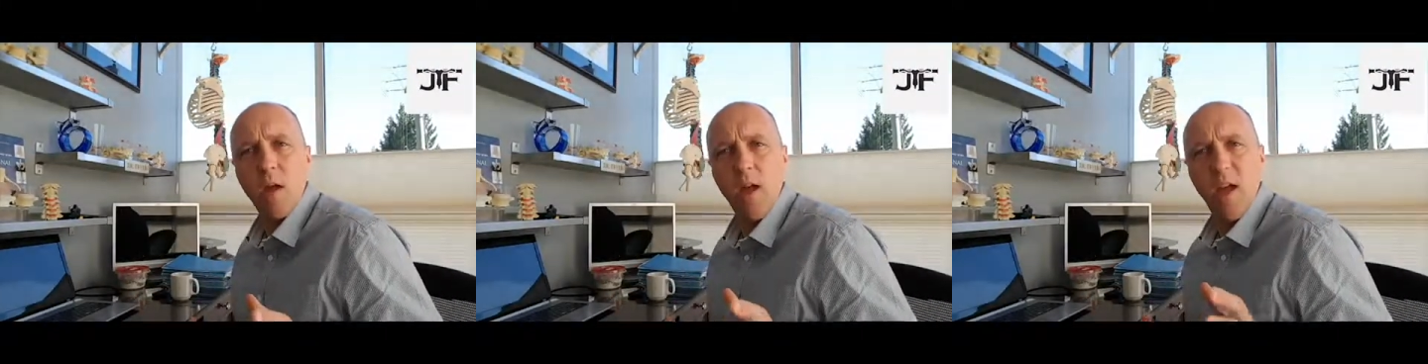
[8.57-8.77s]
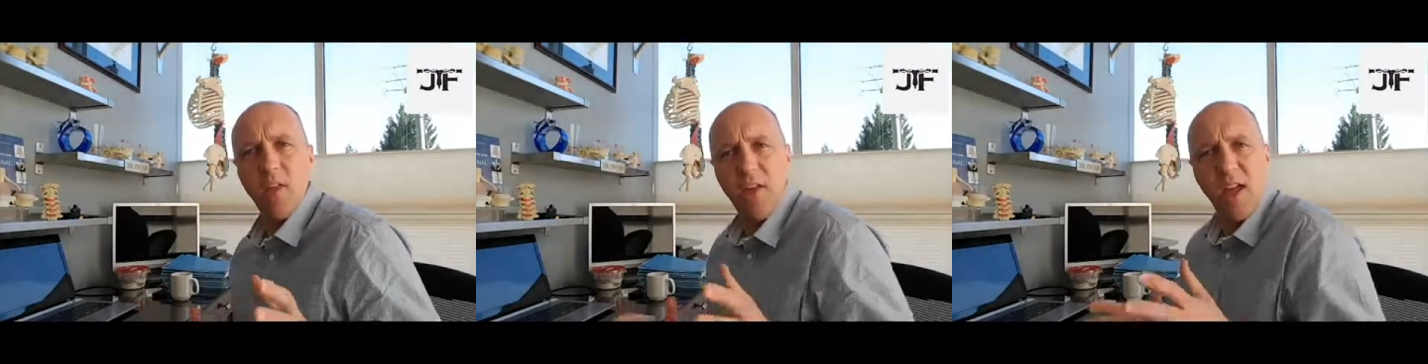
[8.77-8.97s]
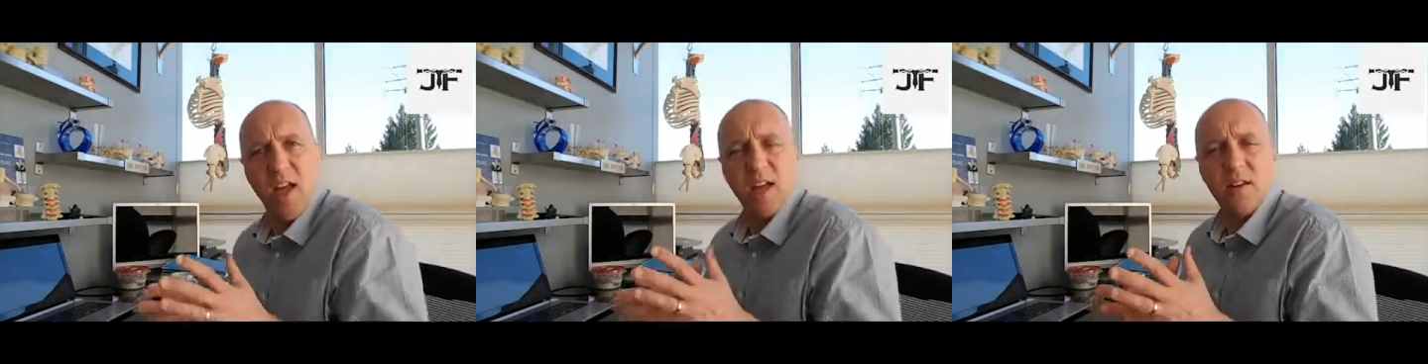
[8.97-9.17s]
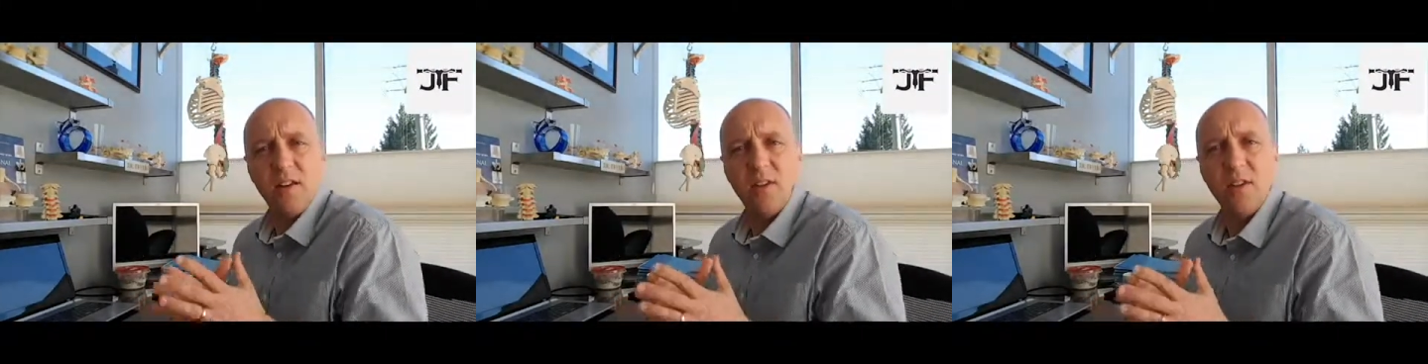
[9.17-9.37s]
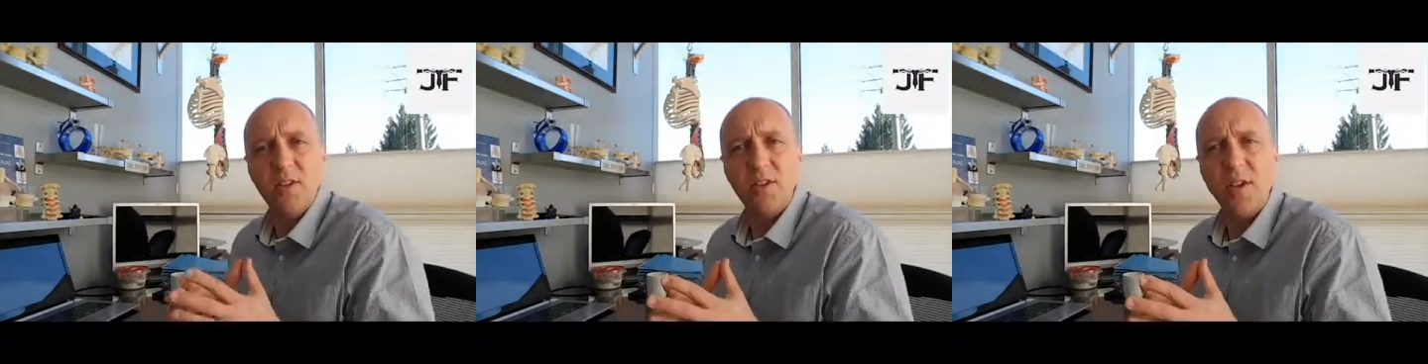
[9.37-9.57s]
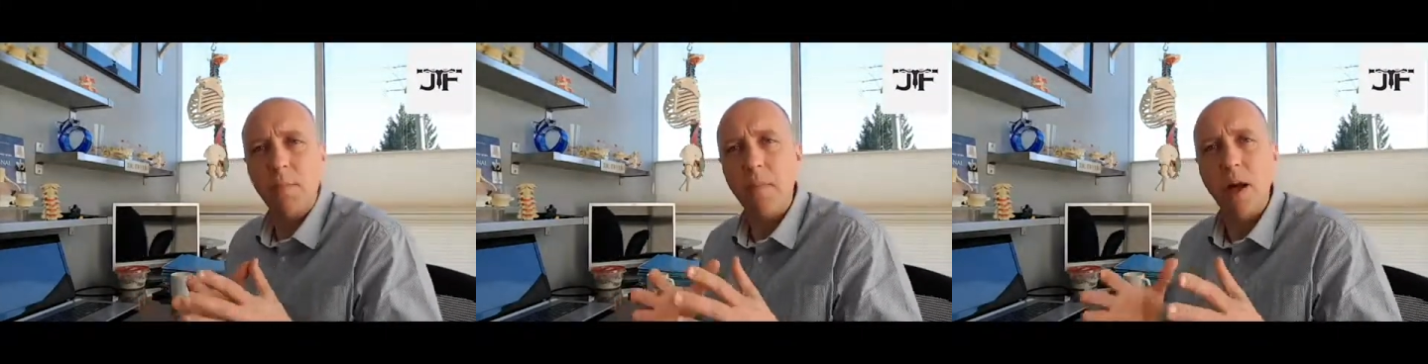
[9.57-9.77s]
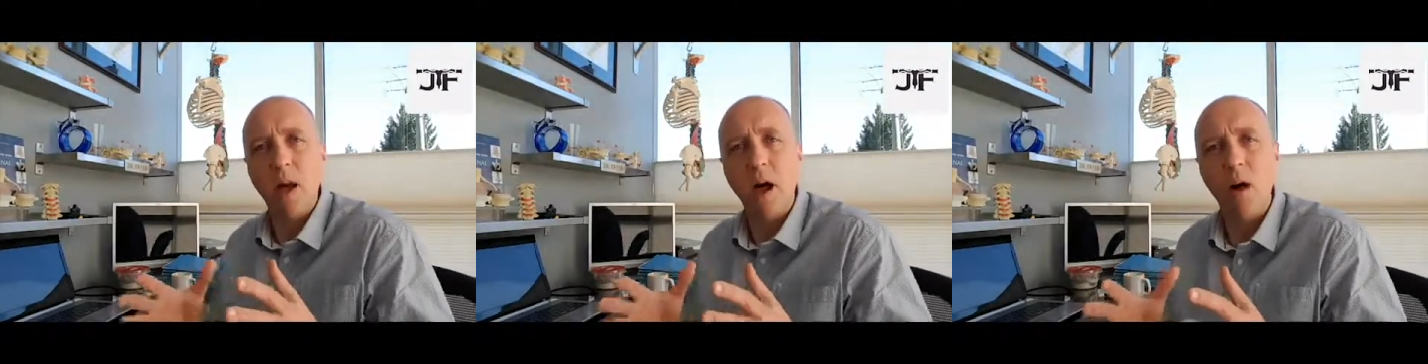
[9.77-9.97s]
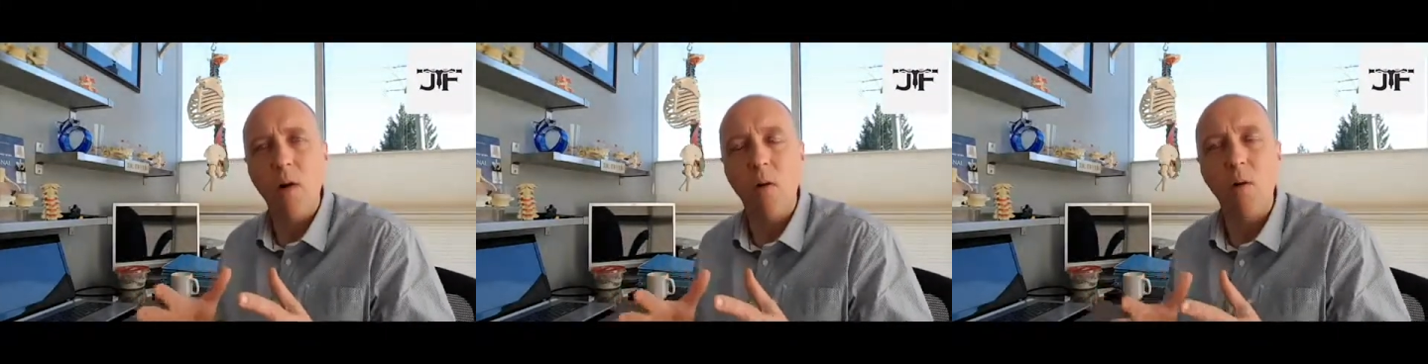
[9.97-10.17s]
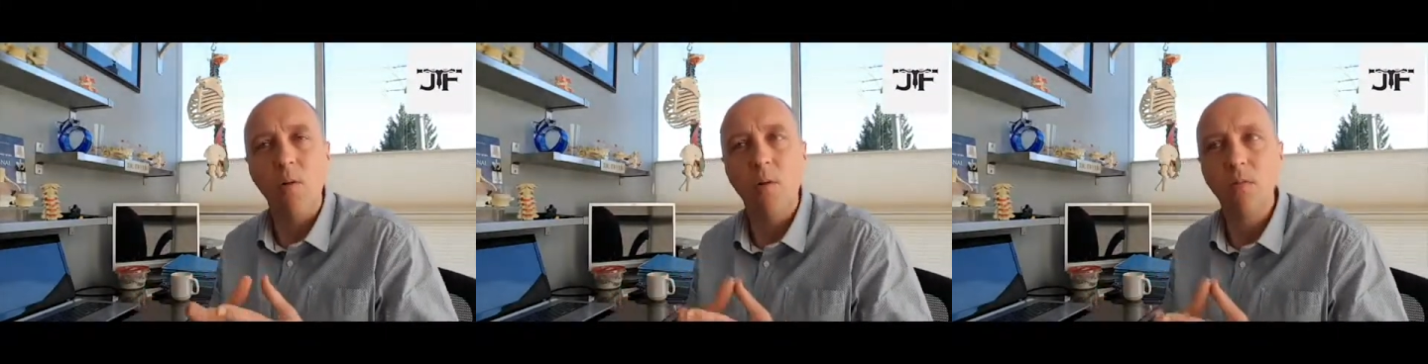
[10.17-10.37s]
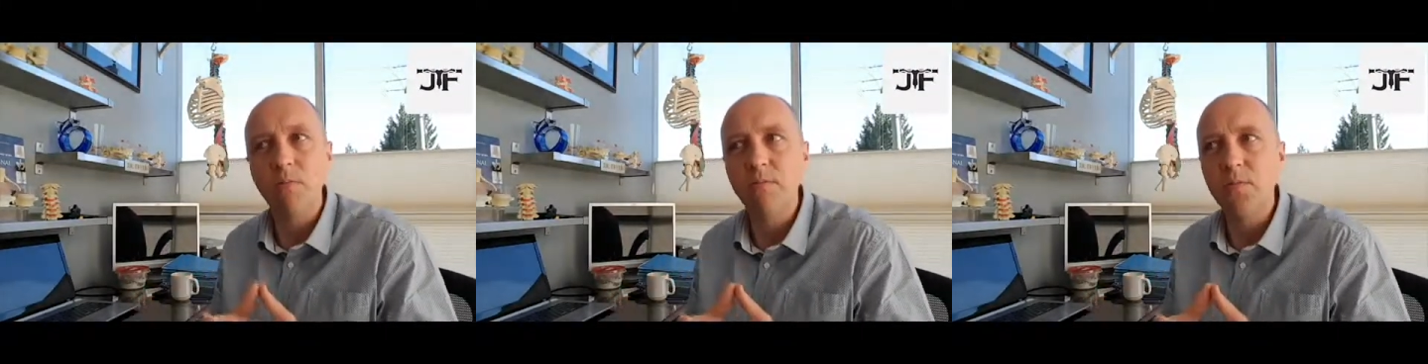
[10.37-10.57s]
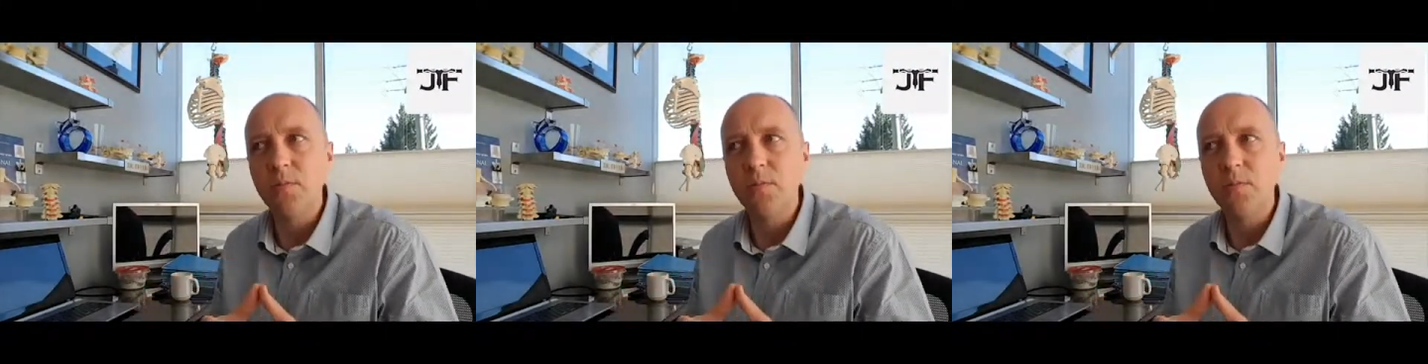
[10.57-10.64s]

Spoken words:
and then somehow